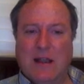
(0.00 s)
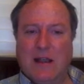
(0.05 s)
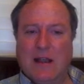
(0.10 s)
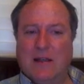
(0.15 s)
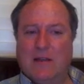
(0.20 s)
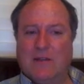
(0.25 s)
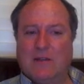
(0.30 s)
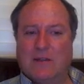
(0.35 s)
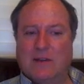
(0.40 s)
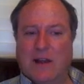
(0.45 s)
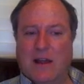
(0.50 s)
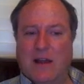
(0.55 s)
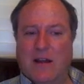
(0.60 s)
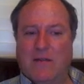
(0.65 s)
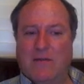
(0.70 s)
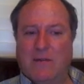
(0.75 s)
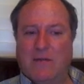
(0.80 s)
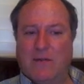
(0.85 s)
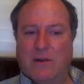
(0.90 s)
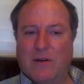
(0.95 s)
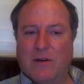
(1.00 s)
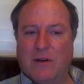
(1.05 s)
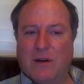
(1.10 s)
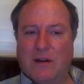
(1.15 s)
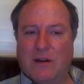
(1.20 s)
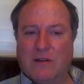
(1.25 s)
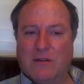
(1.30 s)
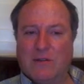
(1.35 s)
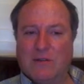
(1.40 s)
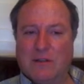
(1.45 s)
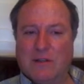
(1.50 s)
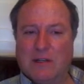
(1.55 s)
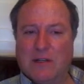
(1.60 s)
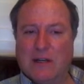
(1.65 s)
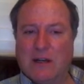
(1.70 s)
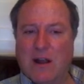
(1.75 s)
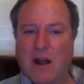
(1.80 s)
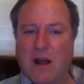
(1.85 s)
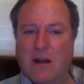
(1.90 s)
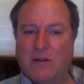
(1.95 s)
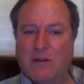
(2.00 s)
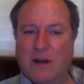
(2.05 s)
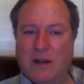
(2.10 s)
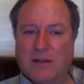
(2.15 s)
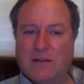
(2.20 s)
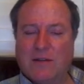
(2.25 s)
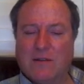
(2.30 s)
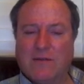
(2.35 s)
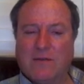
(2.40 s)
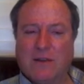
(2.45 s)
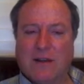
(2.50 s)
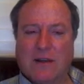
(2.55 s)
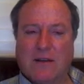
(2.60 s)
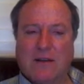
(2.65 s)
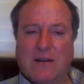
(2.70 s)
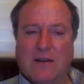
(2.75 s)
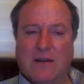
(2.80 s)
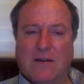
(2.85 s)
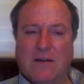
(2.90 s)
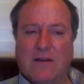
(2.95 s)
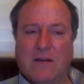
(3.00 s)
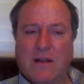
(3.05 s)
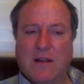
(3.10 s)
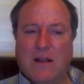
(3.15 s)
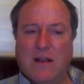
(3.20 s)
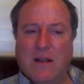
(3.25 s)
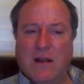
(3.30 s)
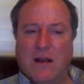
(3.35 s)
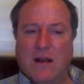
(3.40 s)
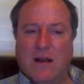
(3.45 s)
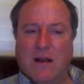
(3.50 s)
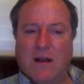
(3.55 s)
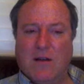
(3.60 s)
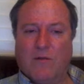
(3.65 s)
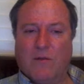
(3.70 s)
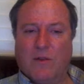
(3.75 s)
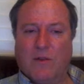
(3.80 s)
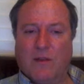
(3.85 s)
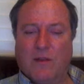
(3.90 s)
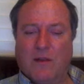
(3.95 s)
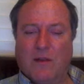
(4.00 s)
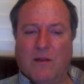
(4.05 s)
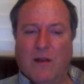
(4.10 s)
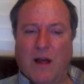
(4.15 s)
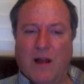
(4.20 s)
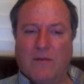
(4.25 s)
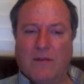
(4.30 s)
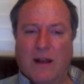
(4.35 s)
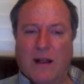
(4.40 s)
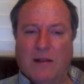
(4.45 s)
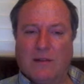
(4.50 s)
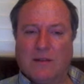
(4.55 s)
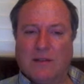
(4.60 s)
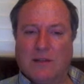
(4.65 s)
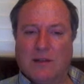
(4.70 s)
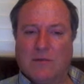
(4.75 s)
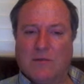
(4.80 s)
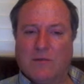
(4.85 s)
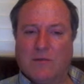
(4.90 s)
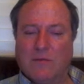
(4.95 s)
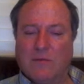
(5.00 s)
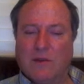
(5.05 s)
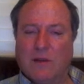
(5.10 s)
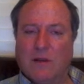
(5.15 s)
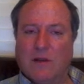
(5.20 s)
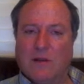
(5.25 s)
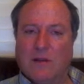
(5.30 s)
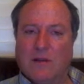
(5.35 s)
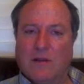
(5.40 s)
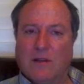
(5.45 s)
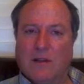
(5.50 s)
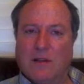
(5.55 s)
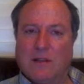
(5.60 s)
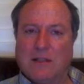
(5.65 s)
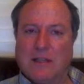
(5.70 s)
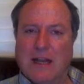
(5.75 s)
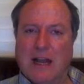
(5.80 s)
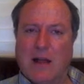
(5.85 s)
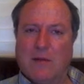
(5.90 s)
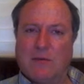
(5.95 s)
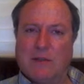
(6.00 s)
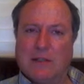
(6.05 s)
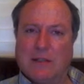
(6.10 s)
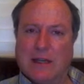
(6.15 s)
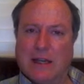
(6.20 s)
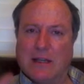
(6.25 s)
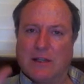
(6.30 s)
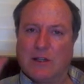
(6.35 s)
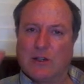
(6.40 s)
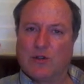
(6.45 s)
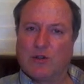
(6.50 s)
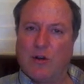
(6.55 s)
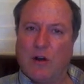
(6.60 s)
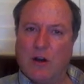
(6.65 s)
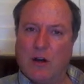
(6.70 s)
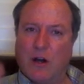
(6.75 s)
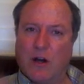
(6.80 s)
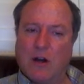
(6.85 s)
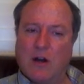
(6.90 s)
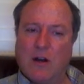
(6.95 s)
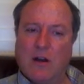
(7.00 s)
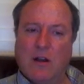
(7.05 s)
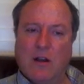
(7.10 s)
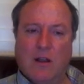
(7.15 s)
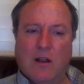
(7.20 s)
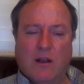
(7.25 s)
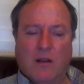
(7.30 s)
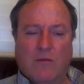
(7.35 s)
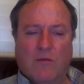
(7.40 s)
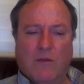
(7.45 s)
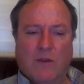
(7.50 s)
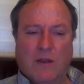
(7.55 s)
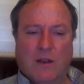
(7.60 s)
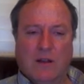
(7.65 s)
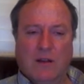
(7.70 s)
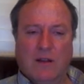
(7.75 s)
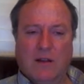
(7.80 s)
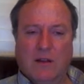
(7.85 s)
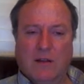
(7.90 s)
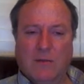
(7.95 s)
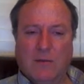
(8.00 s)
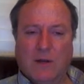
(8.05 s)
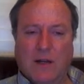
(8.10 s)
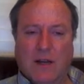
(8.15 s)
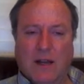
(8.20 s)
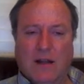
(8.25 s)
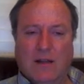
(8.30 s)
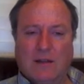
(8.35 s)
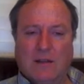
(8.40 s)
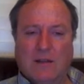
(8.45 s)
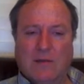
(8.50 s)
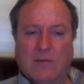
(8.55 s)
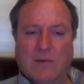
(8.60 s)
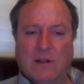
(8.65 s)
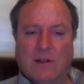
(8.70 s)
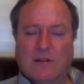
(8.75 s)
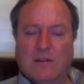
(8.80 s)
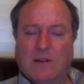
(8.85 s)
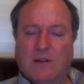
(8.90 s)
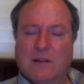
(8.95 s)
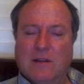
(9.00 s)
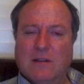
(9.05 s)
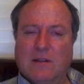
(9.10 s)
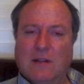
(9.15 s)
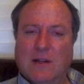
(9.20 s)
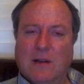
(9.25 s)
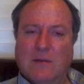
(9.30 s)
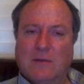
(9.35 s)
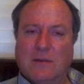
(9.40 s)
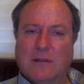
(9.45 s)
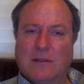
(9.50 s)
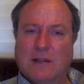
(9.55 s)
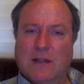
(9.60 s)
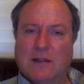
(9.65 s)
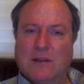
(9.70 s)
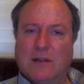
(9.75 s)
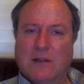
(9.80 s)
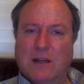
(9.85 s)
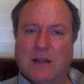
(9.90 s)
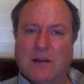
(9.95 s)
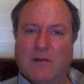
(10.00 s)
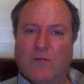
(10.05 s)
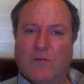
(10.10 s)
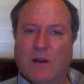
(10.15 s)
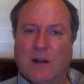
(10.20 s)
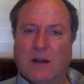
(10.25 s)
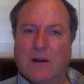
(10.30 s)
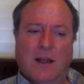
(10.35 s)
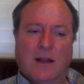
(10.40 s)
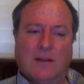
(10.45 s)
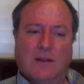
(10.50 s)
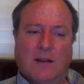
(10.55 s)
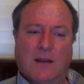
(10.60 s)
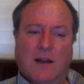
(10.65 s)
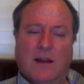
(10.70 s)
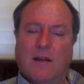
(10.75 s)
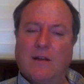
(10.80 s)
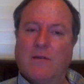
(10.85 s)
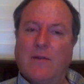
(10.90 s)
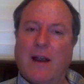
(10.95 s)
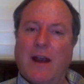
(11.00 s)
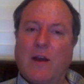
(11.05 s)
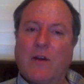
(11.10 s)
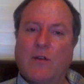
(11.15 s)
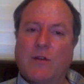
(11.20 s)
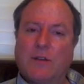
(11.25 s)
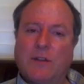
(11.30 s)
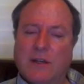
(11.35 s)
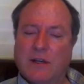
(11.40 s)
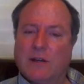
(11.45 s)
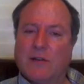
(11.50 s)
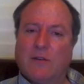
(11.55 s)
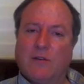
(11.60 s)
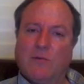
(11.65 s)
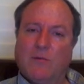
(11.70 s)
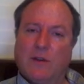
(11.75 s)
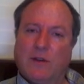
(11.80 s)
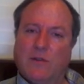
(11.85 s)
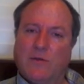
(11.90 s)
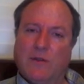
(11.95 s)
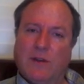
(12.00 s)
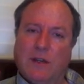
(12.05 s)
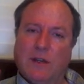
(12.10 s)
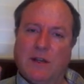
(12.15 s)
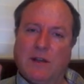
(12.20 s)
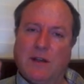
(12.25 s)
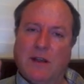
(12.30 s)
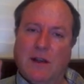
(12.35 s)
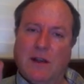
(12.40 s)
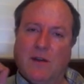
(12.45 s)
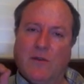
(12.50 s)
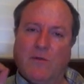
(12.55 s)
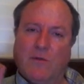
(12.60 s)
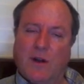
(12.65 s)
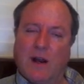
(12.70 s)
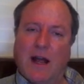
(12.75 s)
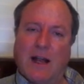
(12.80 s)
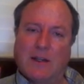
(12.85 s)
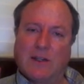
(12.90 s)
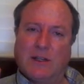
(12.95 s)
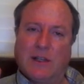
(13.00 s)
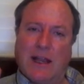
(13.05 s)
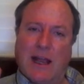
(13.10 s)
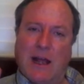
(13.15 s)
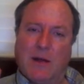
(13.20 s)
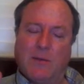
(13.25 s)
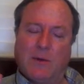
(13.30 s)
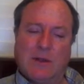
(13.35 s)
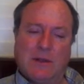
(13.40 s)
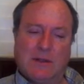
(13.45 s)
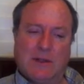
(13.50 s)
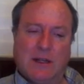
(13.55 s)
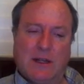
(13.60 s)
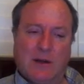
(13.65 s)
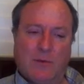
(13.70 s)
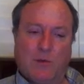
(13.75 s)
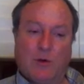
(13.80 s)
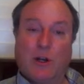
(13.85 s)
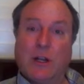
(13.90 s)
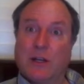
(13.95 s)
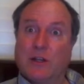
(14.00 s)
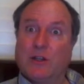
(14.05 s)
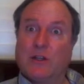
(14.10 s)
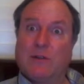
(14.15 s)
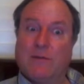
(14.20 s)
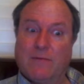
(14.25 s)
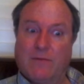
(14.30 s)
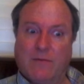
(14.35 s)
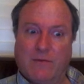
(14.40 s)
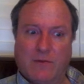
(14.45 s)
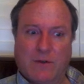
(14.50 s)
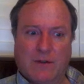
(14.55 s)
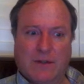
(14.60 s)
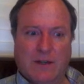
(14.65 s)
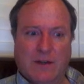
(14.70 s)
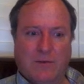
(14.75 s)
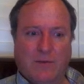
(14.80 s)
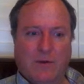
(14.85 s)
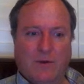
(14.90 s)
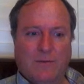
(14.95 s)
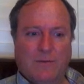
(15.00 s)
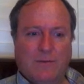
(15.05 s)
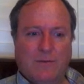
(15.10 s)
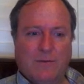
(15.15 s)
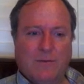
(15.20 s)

And there's kind of a very interesting contrast effect here uh, with a lot of calcium, the, the synapses get stronger. With a little bit of calcium, the, the synapses actually get weak as a kind of error signal between what actually happens and a prediction, for example.